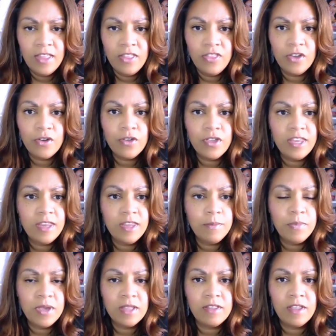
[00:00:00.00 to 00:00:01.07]
they're getting
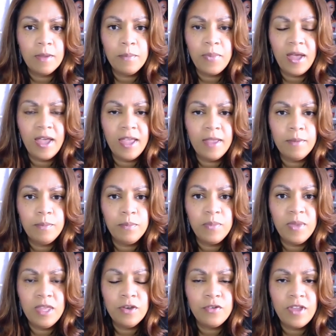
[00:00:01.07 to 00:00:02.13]
picked up by
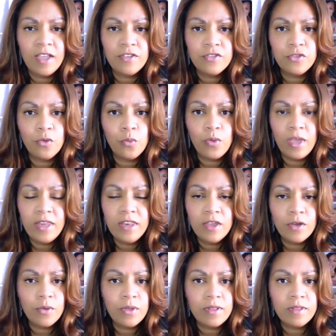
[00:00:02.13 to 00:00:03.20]
international
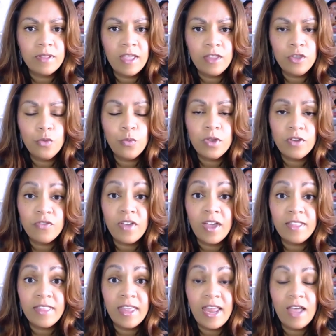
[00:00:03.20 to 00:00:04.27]
radio and, and you want to
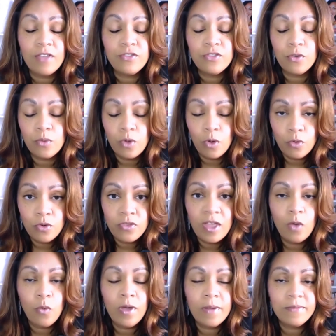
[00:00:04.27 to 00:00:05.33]
find that out. So go to that
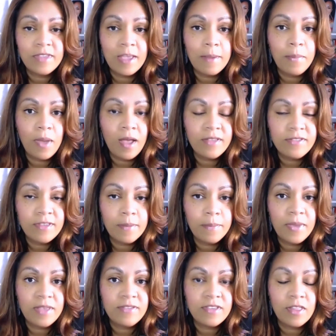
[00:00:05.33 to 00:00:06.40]
website,
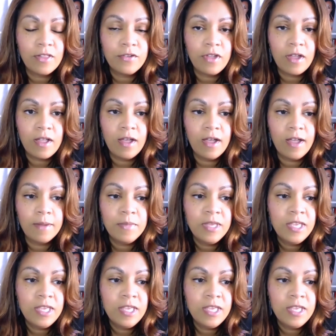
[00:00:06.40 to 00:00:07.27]
bossupbestseller.com.